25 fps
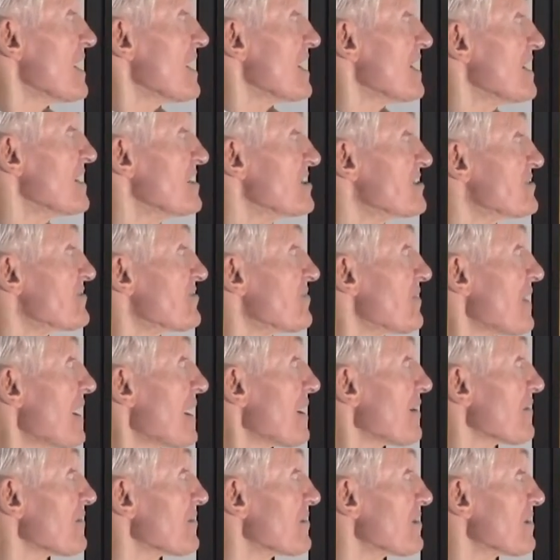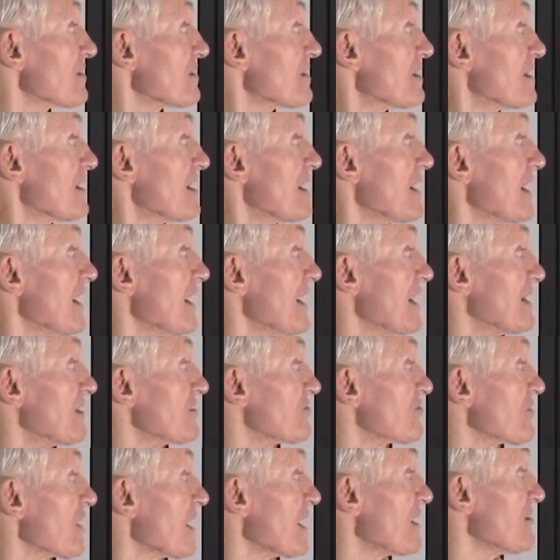His father and
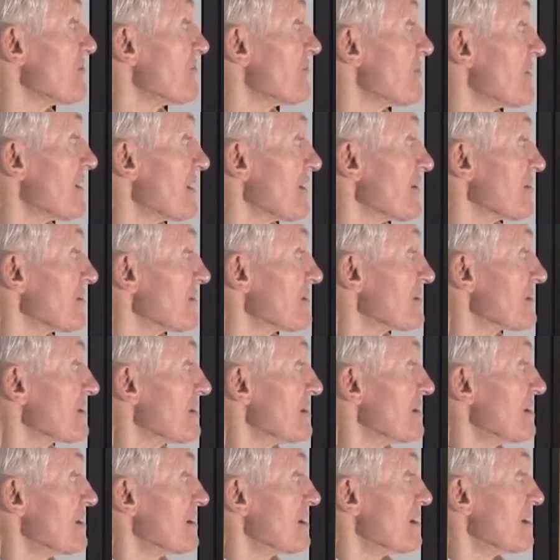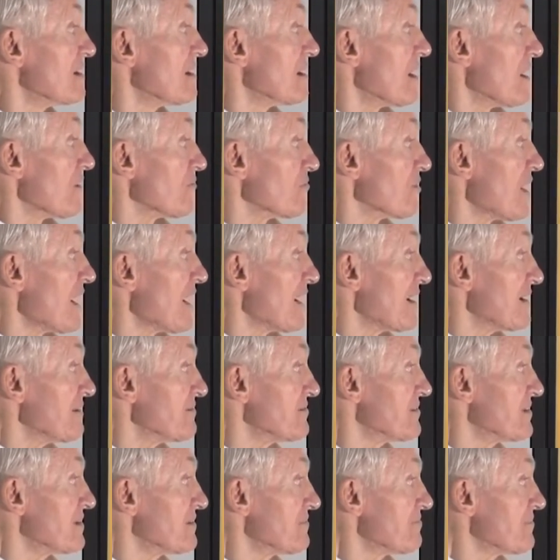grandfather
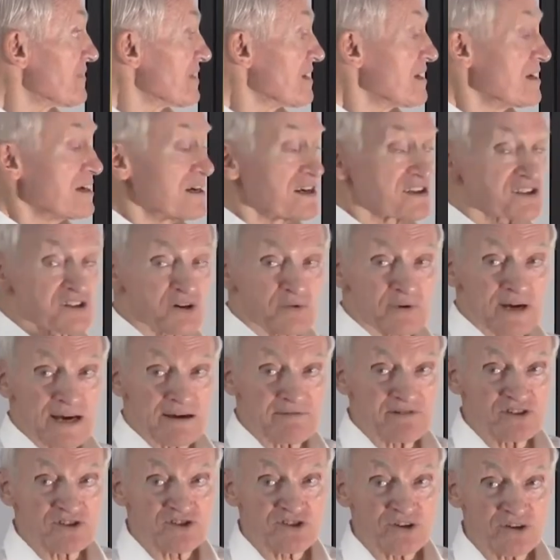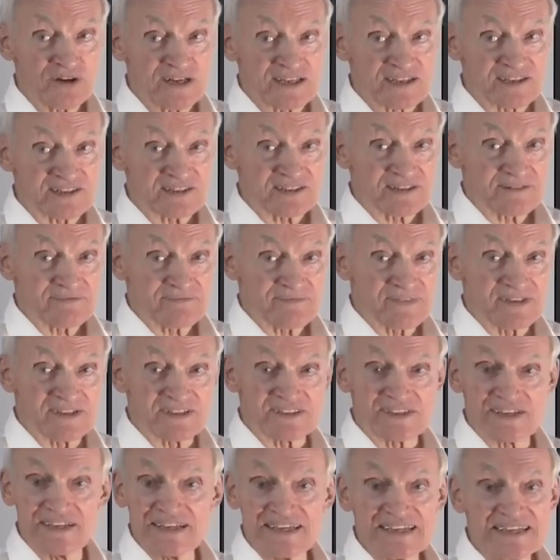arrived. So we have a choice.
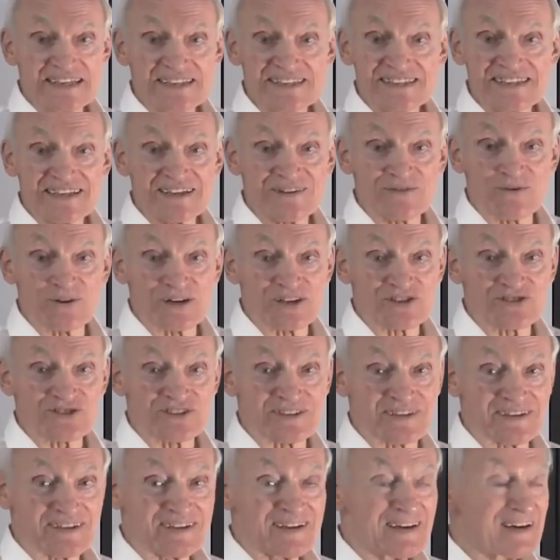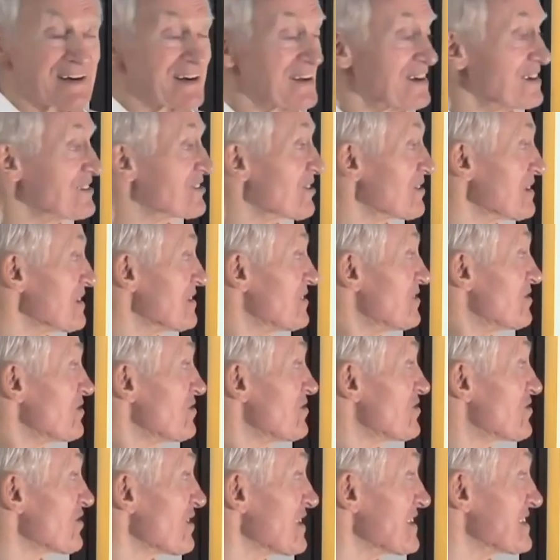It's an easy question. There's only two
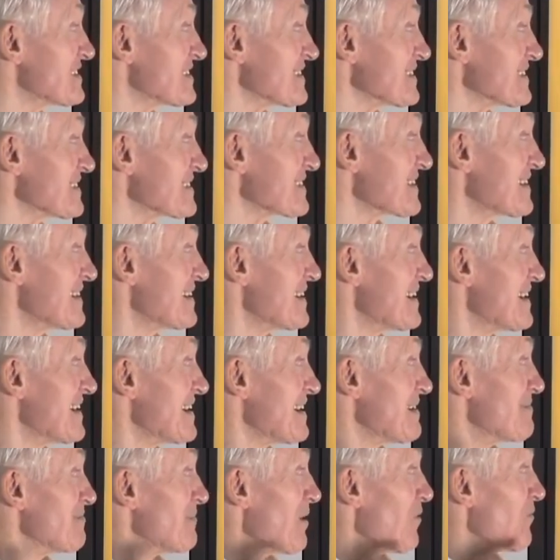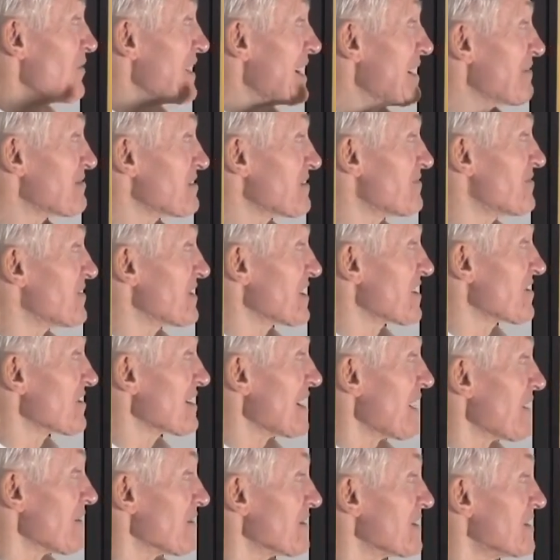choices, but we have to figure
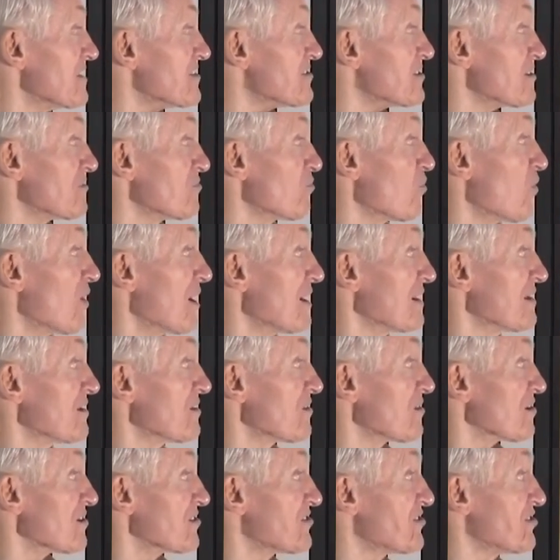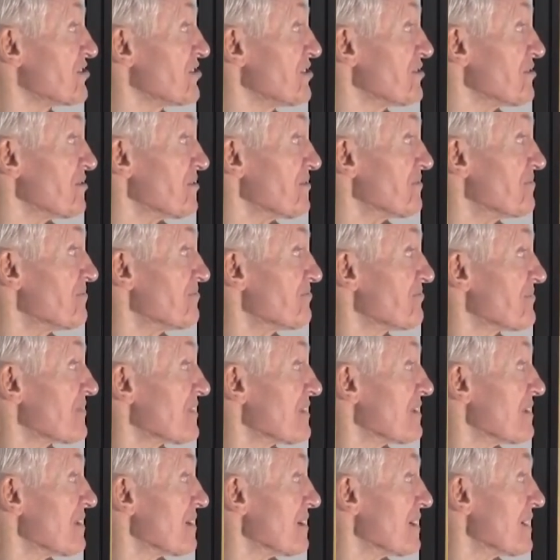out is it one or two?
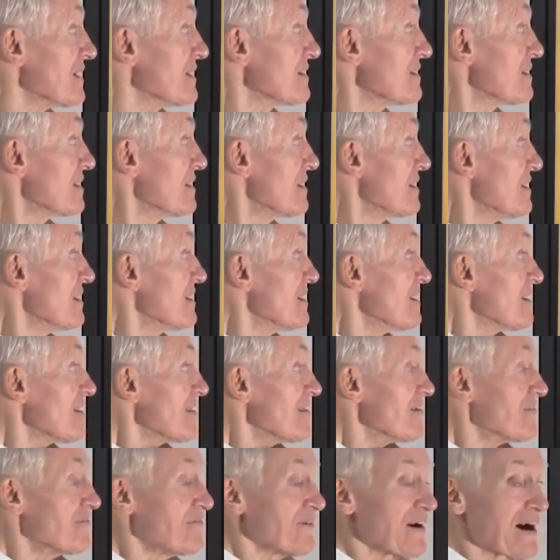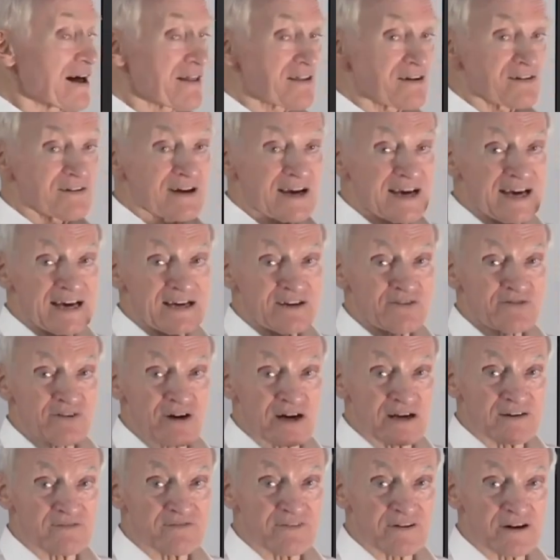All right? The father and
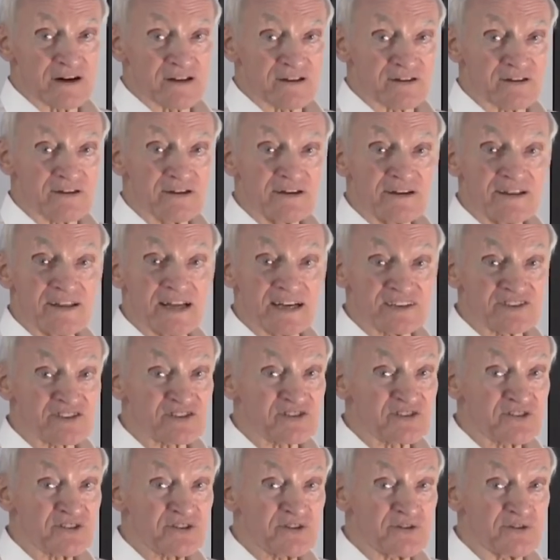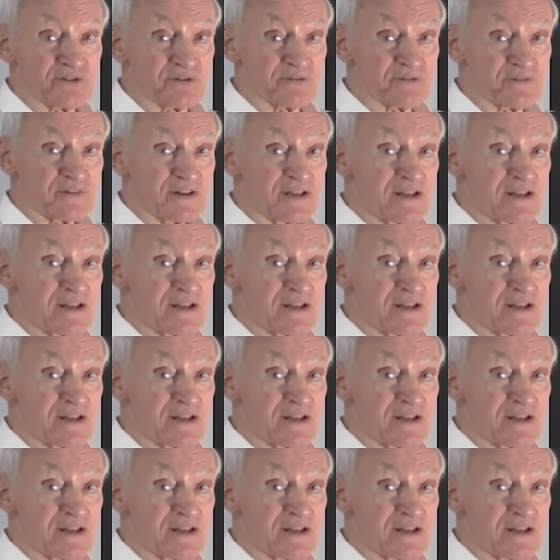grandfather. That's two.